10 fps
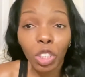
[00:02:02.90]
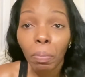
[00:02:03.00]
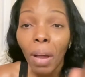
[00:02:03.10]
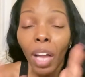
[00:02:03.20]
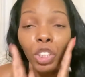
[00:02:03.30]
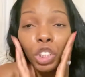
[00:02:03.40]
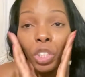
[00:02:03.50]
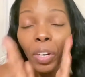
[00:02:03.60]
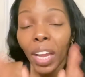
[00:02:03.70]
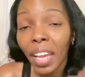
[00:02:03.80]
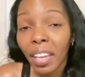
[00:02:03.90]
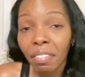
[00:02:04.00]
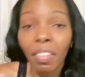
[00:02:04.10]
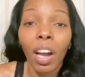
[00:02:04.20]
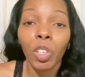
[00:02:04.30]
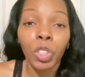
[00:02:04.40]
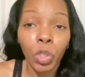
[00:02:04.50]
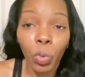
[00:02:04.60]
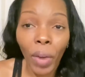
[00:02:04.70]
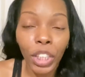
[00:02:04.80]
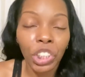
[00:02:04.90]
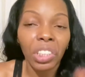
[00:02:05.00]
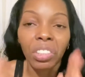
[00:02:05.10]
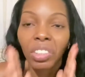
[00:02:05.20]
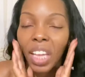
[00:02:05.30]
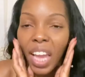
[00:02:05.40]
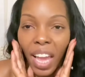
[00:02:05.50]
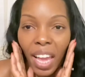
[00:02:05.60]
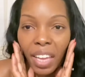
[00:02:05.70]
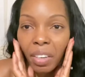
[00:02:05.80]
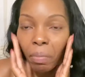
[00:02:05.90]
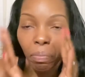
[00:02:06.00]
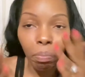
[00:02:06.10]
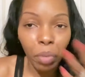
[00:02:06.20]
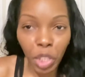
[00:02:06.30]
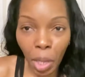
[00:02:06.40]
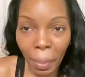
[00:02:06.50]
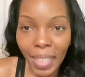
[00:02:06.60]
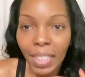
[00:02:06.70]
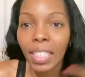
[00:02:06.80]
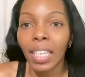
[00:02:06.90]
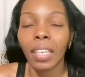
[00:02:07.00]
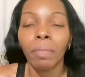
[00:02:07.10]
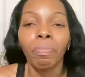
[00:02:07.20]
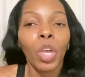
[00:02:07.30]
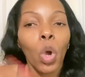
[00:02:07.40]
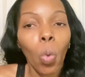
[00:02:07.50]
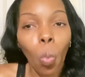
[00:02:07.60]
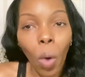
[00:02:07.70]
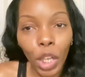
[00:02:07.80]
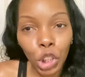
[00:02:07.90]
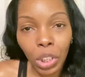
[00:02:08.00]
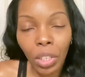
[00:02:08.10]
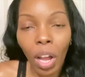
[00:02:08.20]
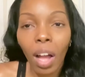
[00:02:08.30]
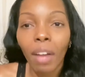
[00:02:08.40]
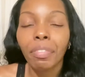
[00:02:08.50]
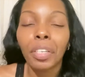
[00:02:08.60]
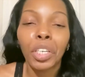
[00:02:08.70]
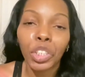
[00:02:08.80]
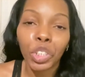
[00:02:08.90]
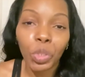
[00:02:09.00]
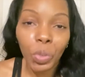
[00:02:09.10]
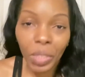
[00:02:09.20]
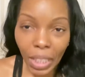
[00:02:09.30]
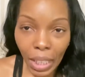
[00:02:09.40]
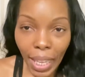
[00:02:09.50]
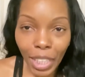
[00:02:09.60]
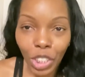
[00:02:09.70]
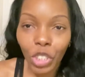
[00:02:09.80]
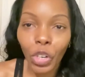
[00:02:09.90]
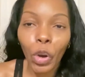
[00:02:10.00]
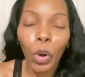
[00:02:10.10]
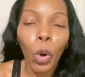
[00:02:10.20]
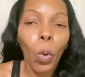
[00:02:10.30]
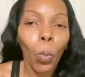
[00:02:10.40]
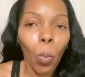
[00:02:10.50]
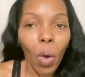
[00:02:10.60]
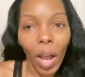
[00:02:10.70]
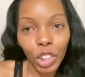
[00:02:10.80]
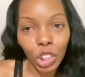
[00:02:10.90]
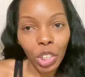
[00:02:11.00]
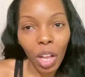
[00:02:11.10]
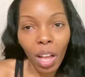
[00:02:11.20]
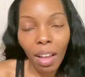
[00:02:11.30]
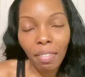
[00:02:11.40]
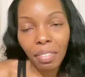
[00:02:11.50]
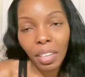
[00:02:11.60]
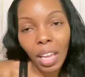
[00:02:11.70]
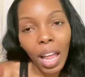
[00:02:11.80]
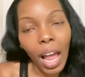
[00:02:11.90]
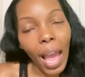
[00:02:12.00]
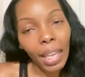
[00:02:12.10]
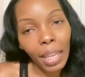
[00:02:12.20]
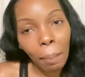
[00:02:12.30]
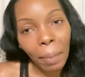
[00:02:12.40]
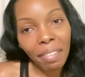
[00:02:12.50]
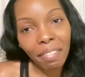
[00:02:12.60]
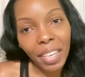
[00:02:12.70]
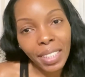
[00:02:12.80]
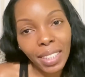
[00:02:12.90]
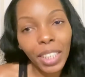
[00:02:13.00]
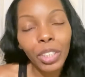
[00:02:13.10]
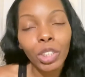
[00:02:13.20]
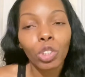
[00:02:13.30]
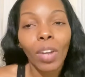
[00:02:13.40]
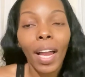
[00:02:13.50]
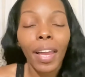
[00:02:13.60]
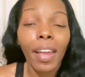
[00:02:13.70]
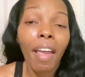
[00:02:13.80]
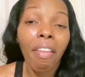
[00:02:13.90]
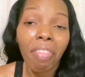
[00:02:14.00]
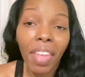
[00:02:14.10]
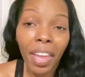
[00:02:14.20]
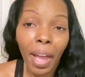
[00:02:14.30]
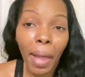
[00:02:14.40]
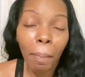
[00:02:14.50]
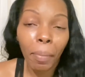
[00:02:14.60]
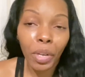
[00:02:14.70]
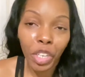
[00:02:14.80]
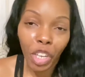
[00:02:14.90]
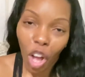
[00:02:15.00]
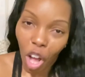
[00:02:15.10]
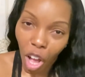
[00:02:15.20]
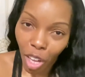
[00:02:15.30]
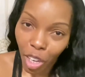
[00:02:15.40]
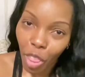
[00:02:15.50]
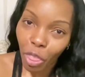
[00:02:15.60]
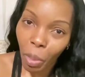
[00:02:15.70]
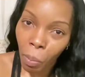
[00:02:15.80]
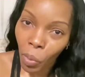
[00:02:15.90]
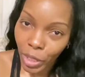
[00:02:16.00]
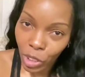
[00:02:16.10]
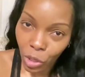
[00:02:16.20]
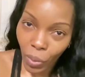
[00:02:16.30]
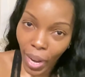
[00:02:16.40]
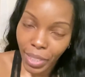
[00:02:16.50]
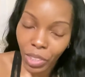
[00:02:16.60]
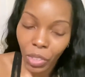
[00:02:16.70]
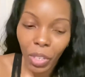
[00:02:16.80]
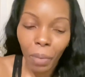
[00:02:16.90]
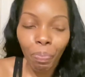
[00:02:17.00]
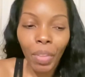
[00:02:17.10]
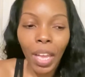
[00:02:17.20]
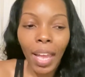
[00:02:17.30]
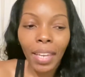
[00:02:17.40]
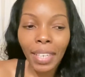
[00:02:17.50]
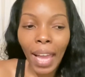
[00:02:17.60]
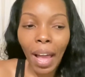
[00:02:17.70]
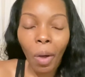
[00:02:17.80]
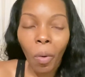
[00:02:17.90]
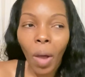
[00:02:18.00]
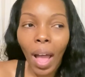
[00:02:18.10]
the polisher and I followed the directions and put it on my skin, washed it off, used the cleanser, washed it off. I let my face air dry, and then I put on the moisturizer. Now,